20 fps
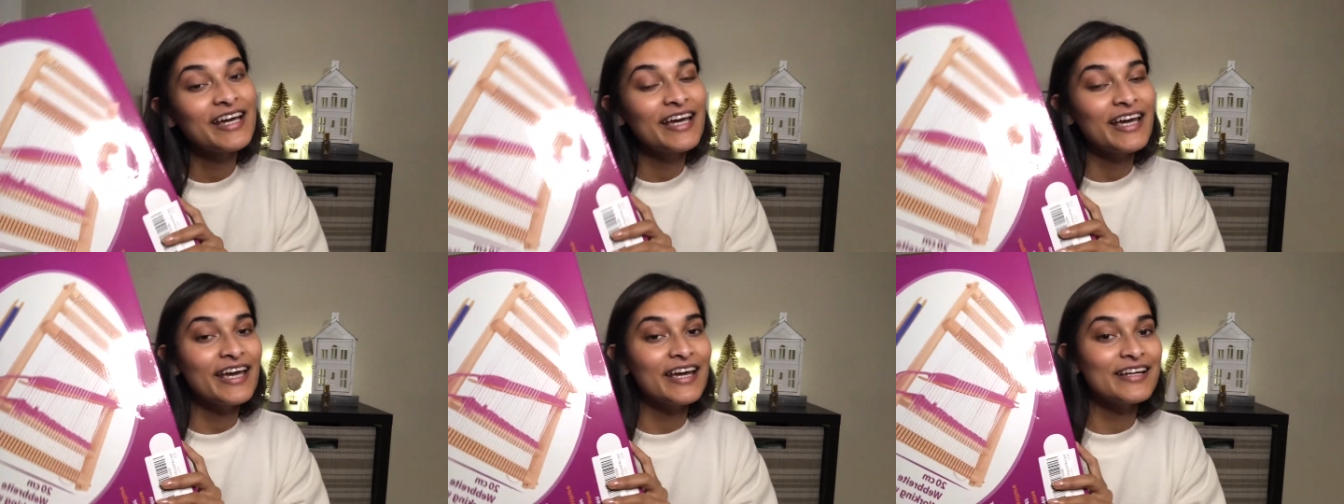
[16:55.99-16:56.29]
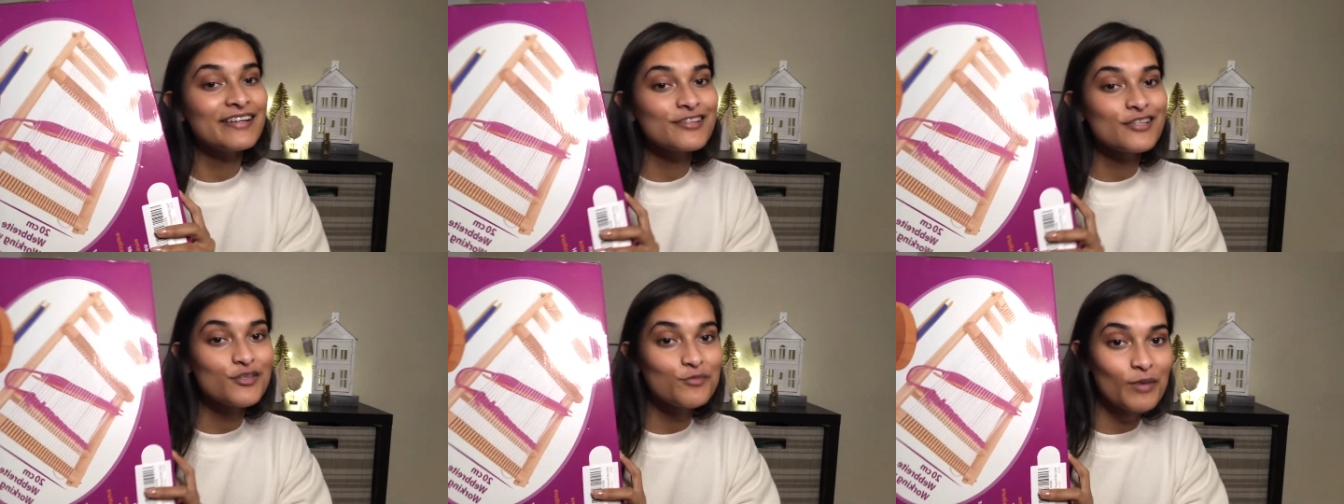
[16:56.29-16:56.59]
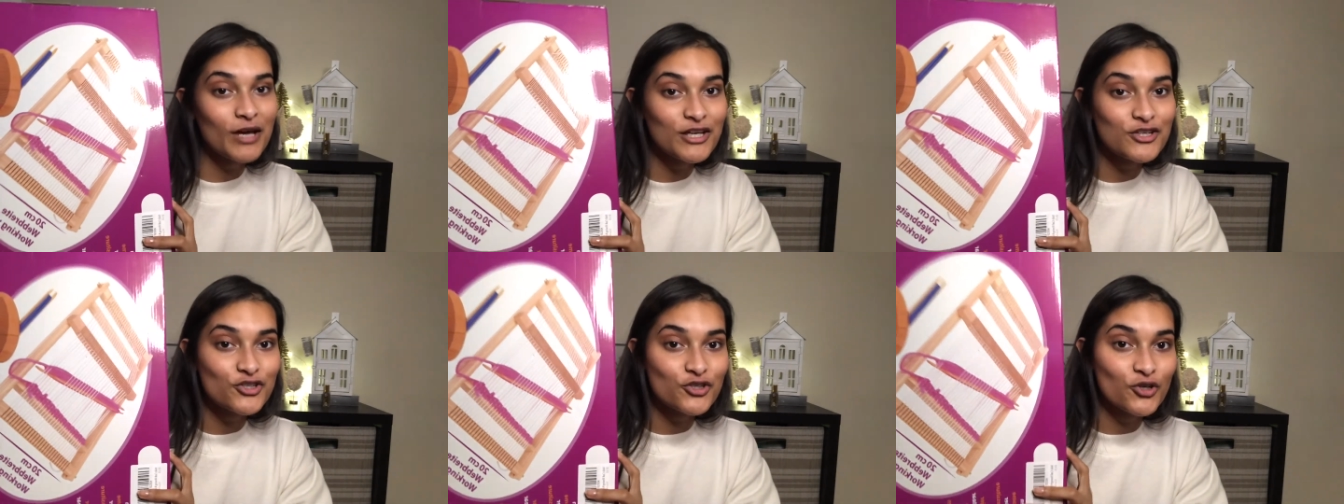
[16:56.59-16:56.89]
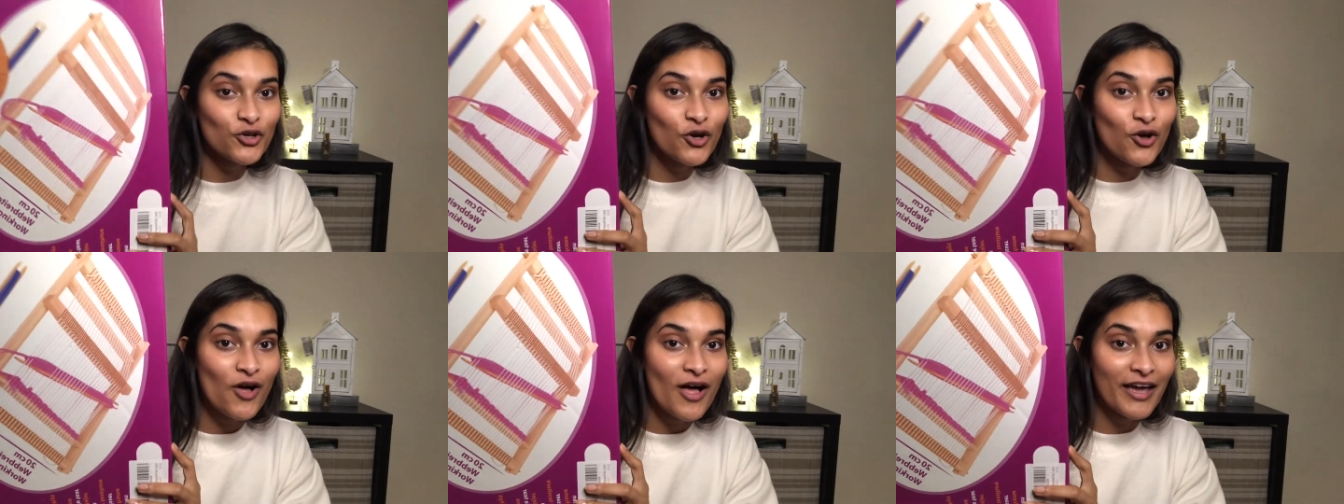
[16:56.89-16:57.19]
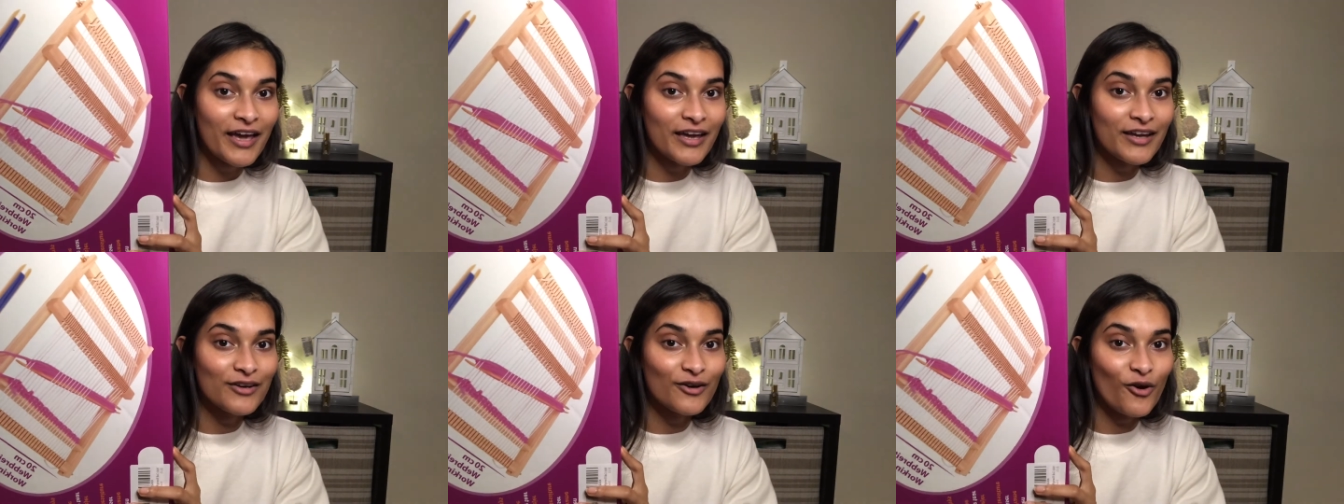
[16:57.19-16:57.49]
and special
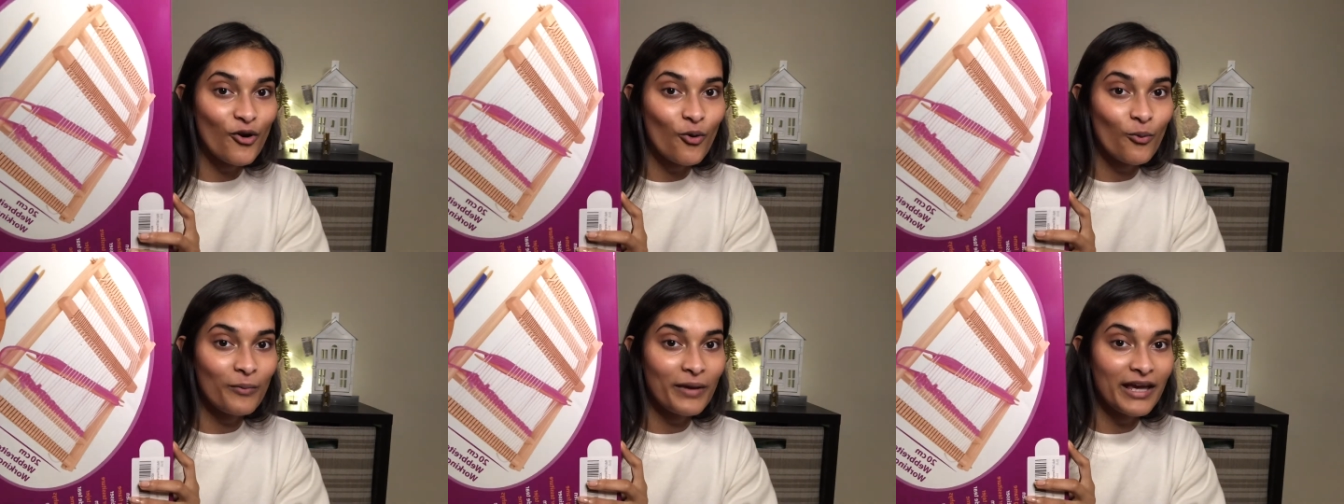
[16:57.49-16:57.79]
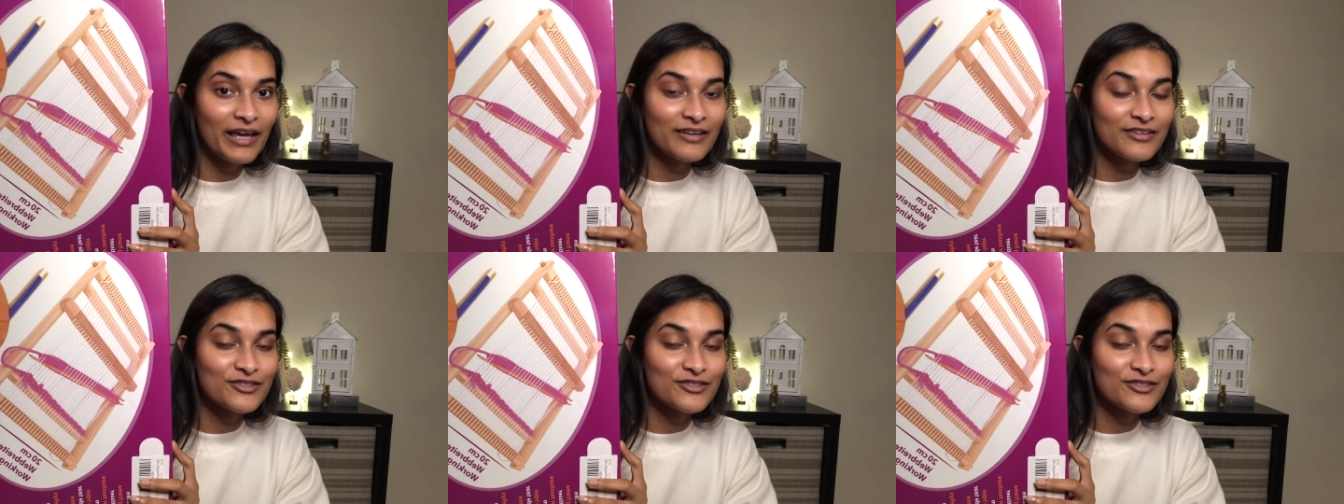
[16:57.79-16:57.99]
and homemade.